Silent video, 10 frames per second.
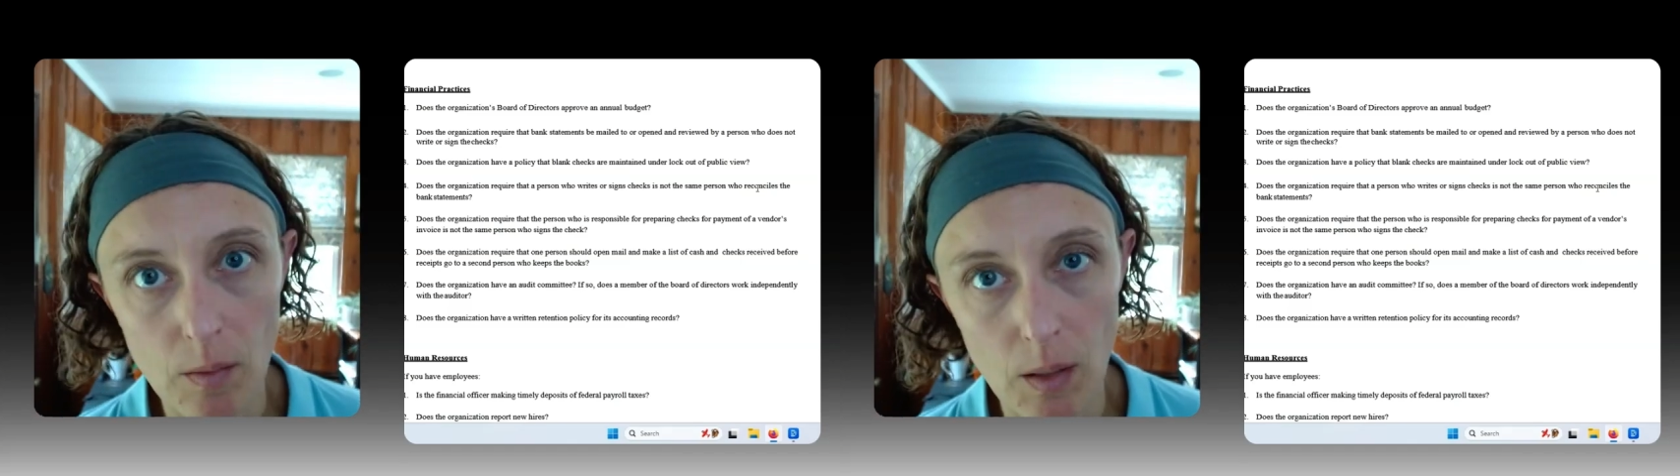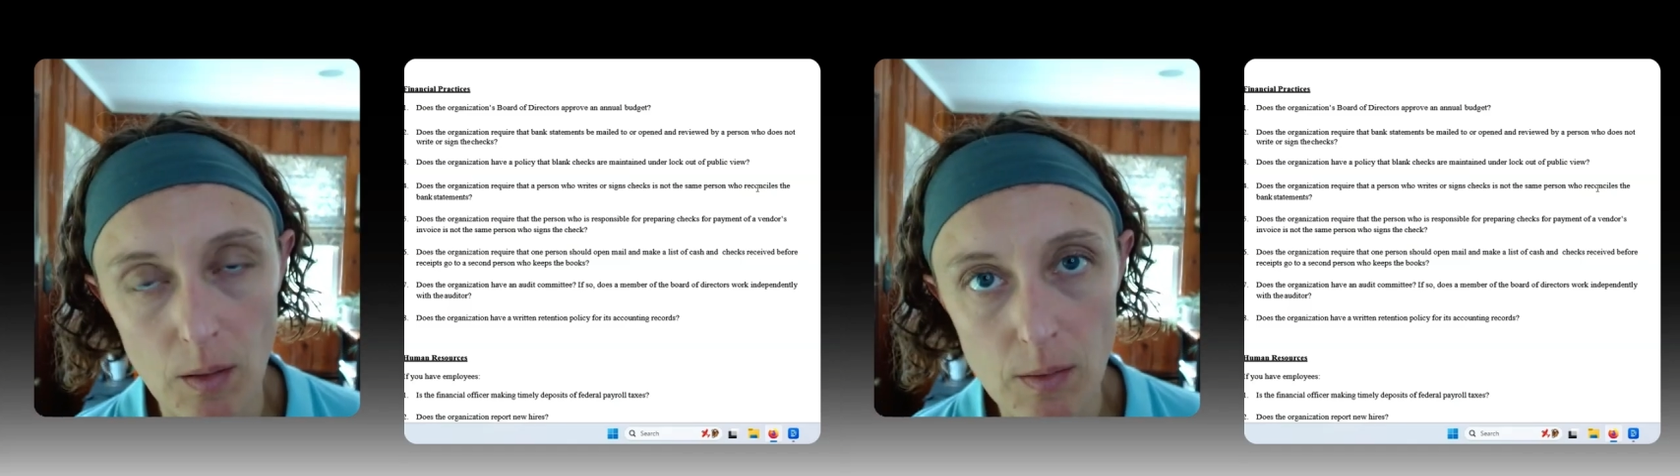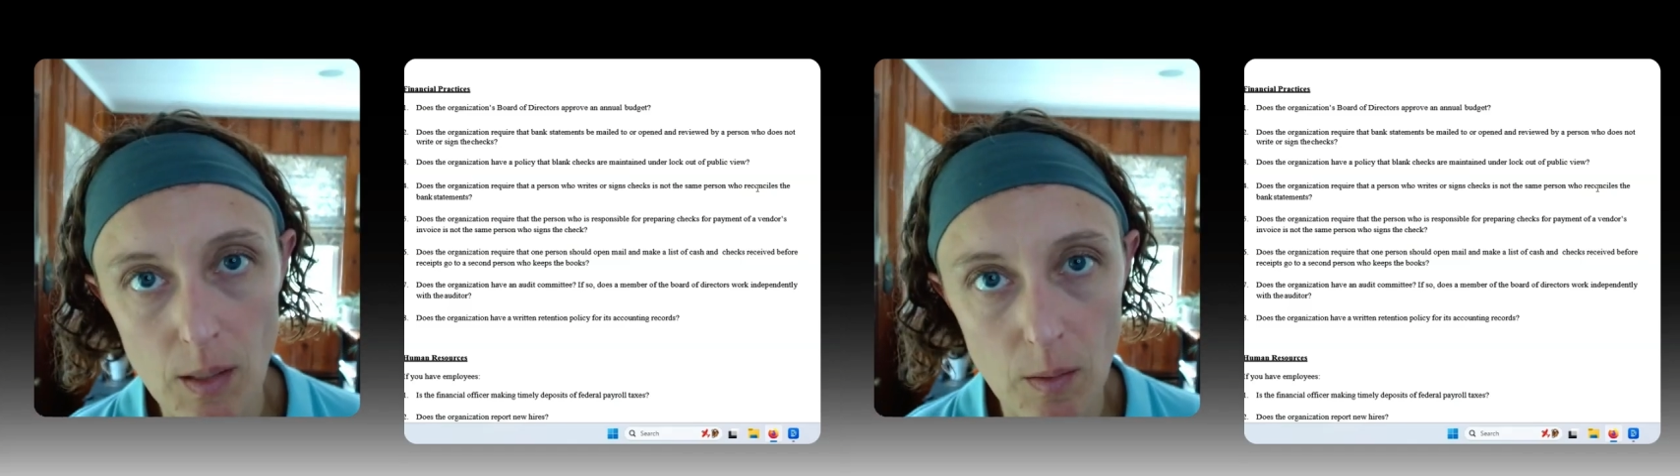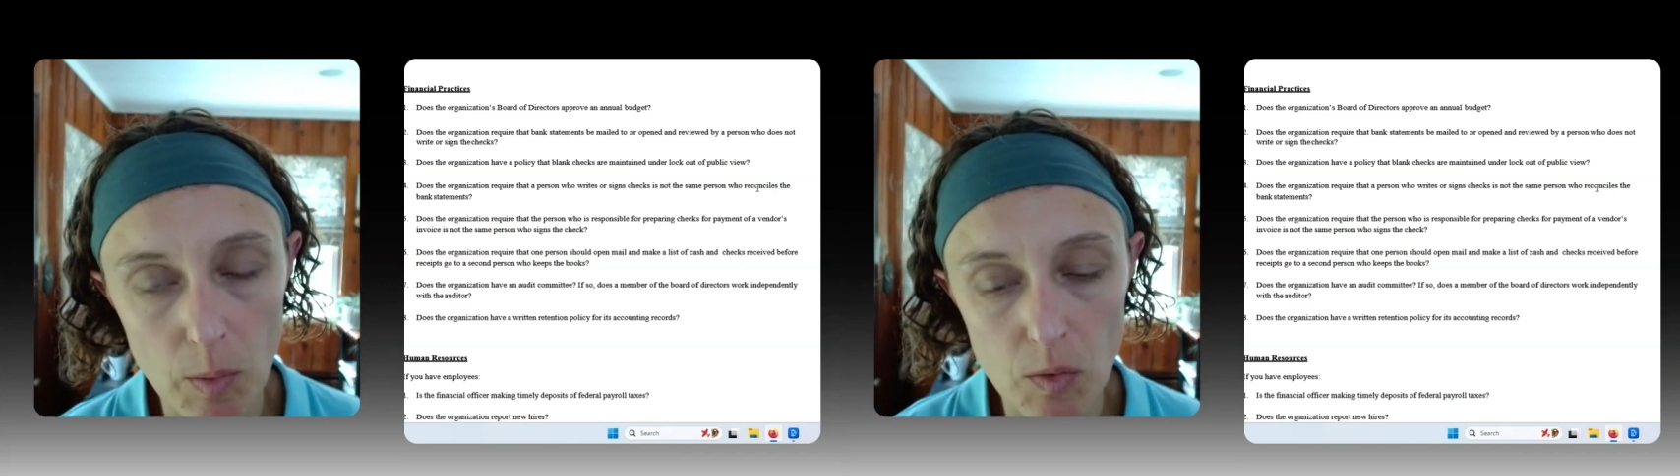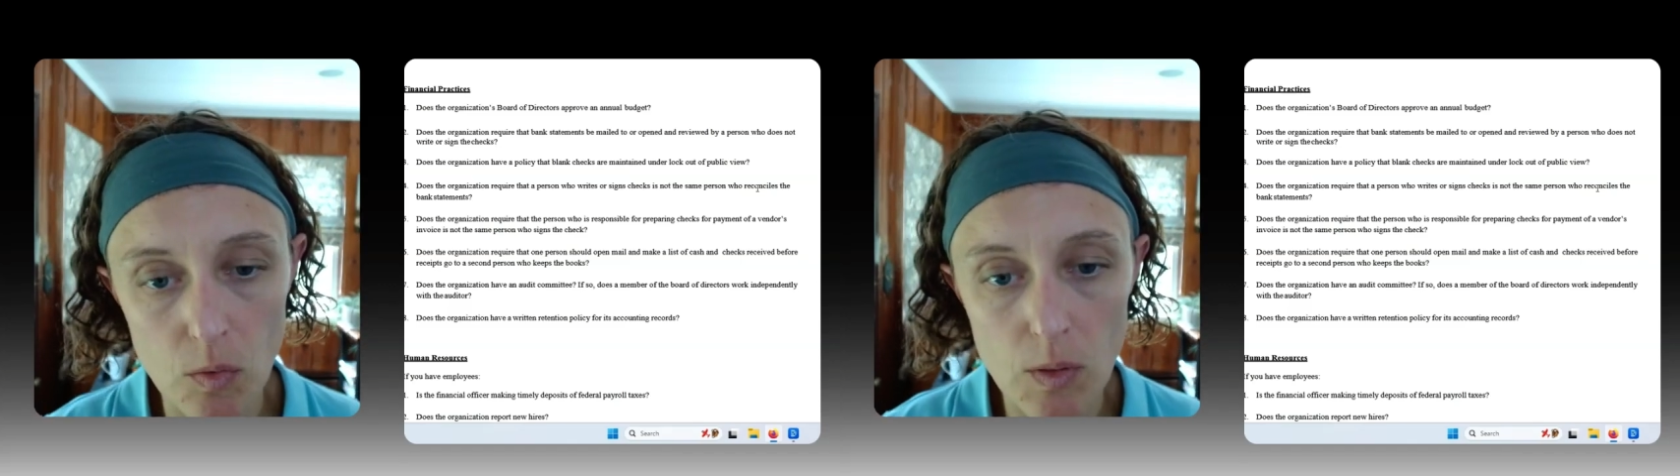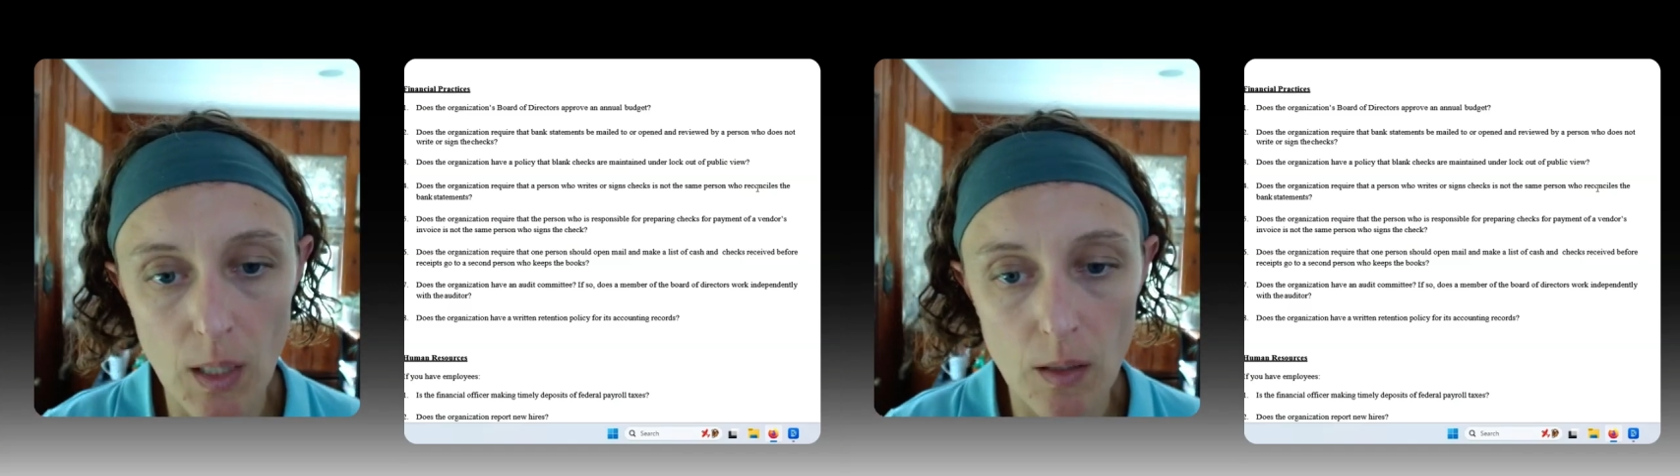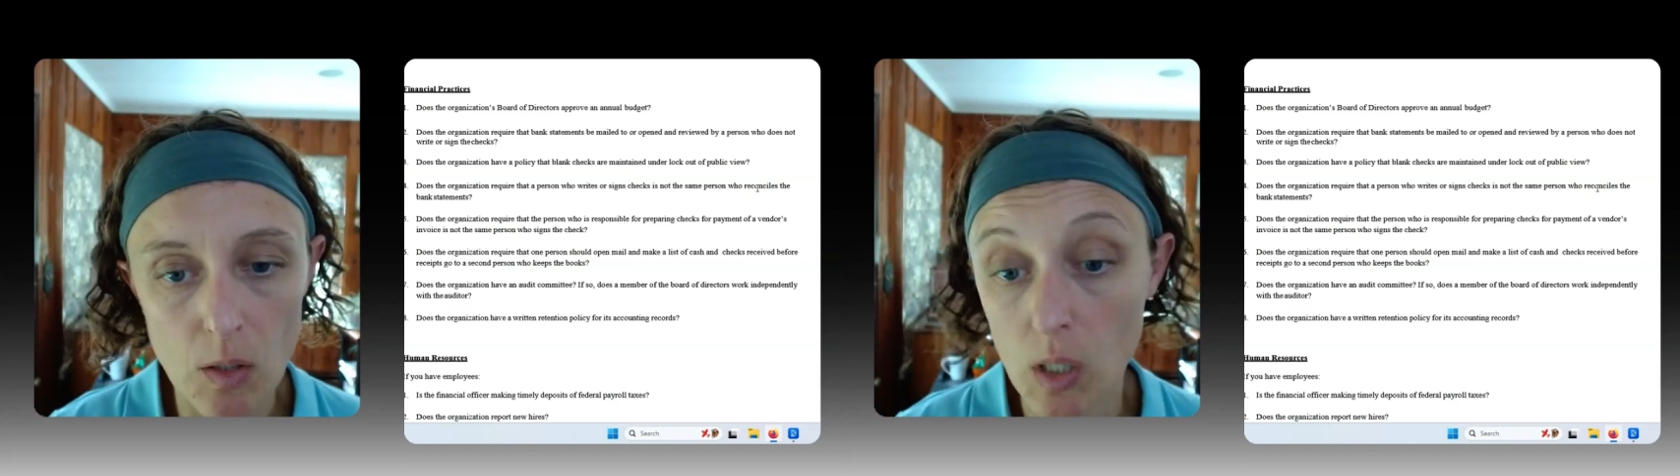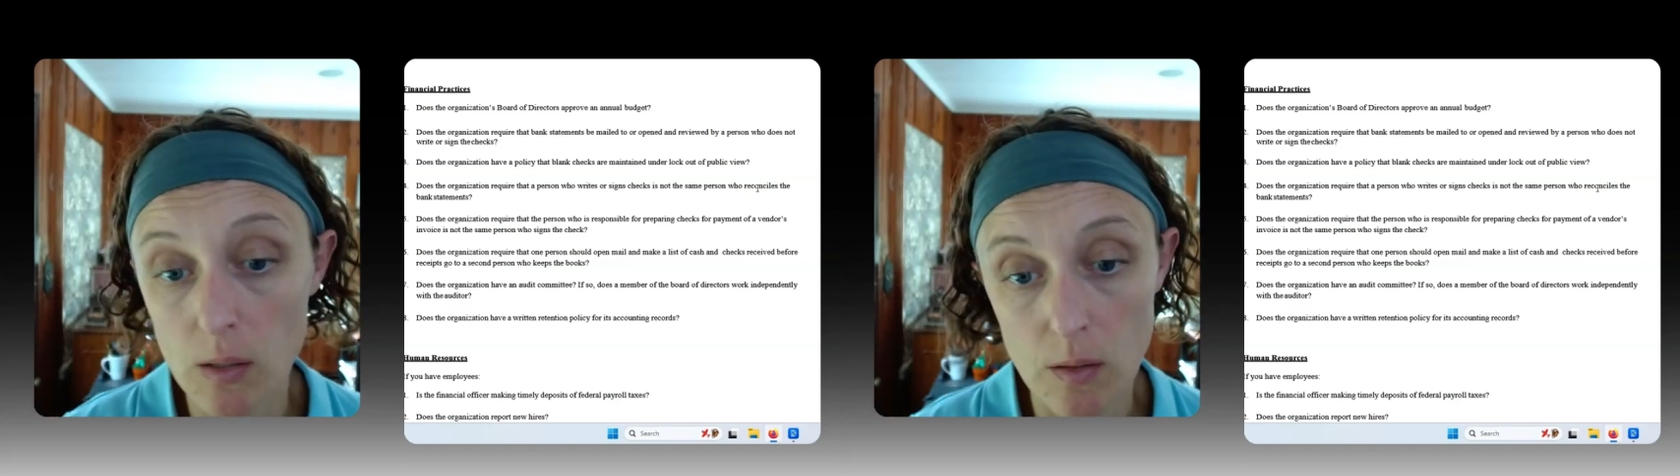and the person who's signing the checks